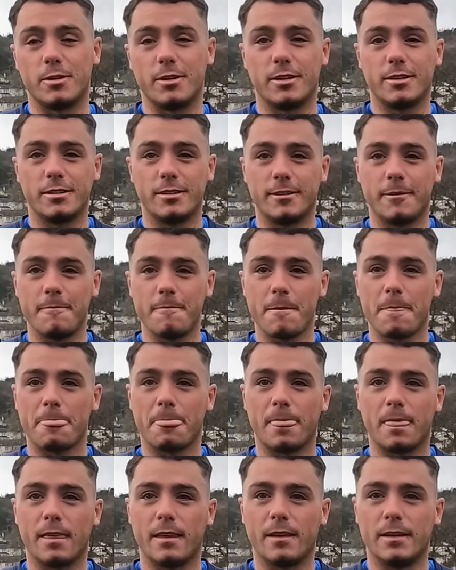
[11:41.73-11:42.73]
And so you think
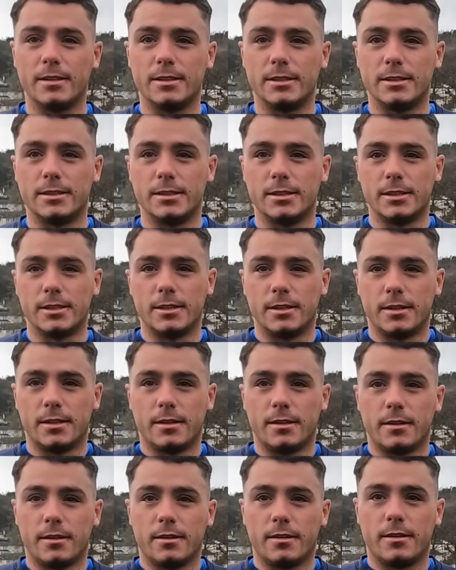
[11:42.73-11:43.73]
that even though it's
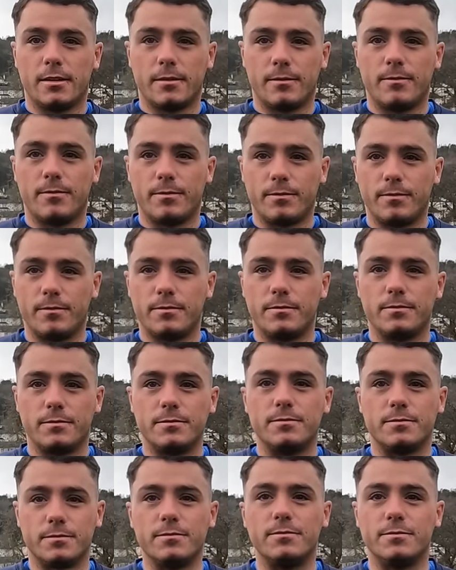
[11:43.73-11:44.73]
probably likely, I don't like to
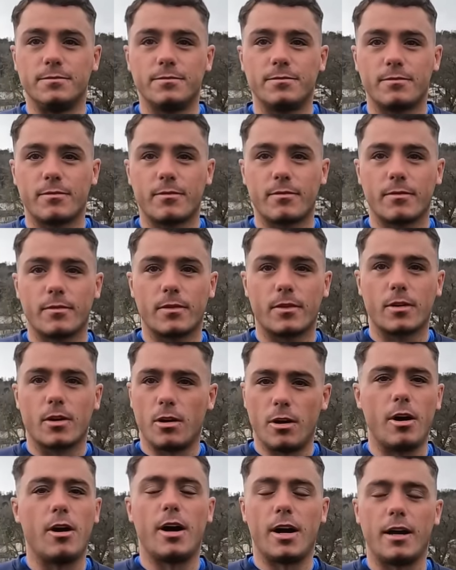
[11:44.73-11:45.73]
say it, that you'll probably go
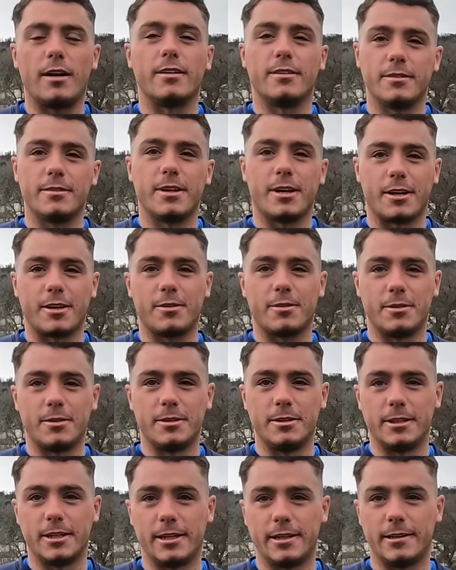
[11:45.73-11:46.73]
down this season,
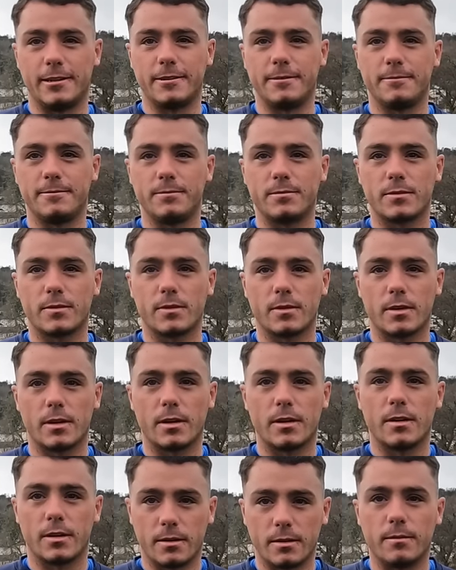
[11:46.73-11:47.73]
next season with the
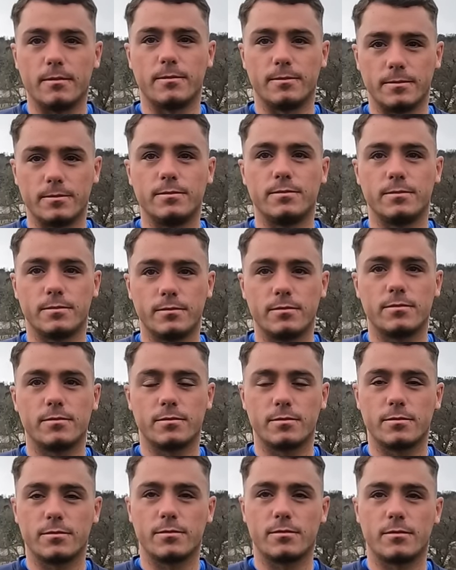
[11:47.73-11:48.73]
nucleus of the squad, like you say, you
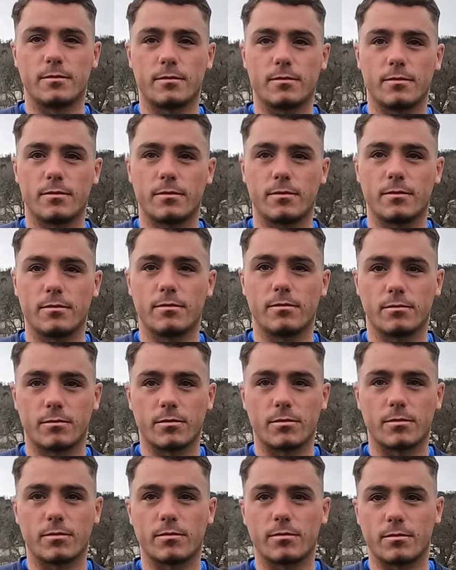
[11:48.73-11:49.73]
probably will
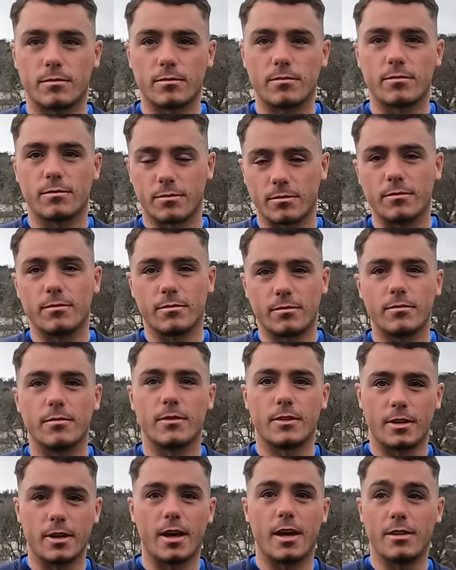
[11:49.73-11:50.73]
be better placed
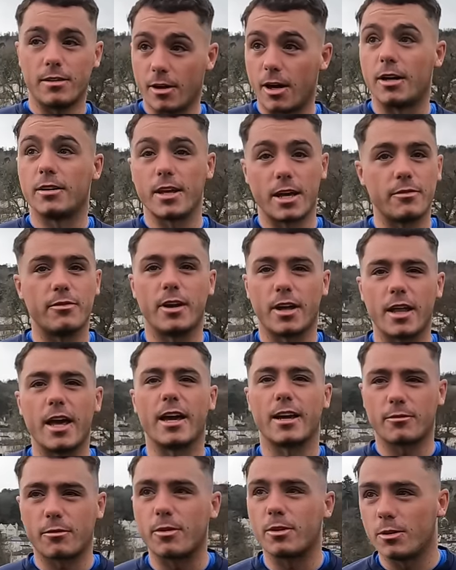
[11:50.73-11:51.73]
in that division? No,
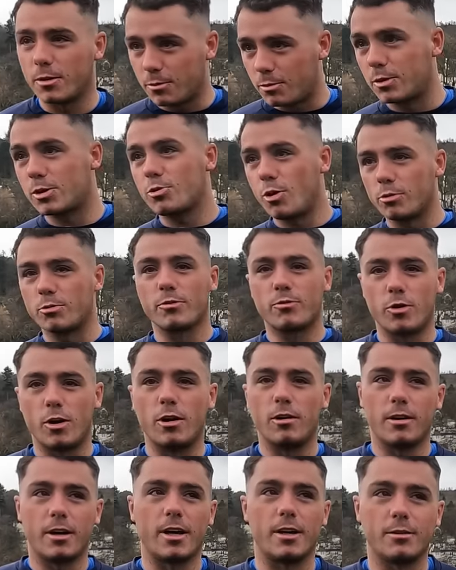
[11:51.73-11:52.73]
definitely. Yeah, okay. The squad we've
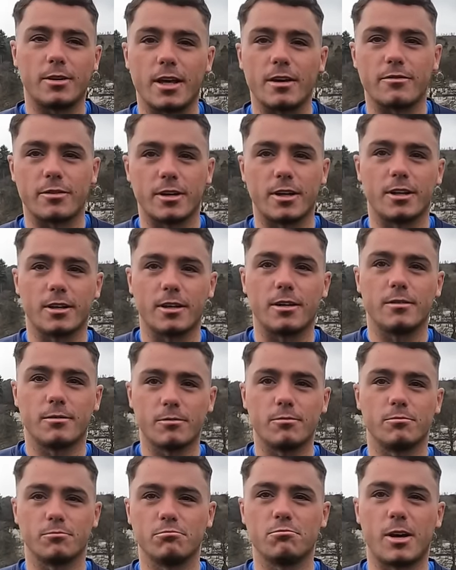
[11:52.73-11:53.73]
got, definitely.
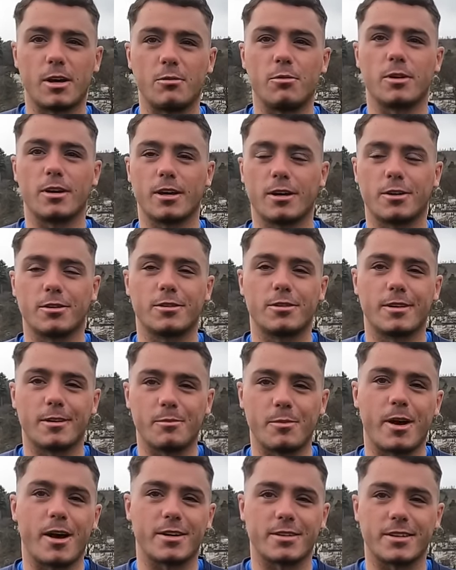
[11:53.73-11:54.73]
I think we'll get a good
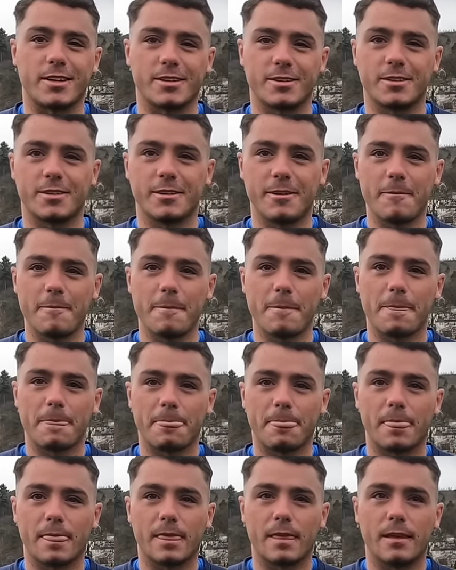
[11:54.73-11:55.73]
balance. And how many people have you
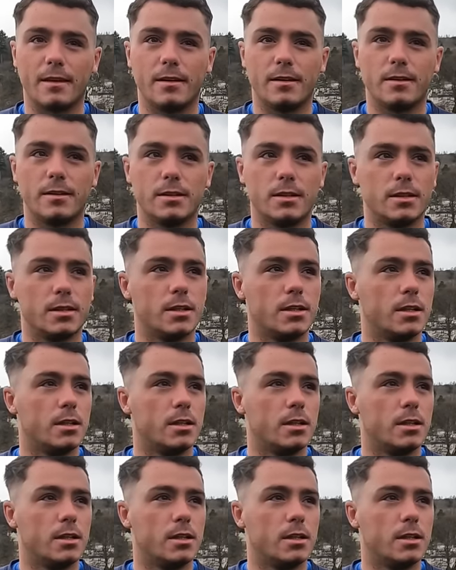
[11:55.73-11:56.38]
been getting at the games then?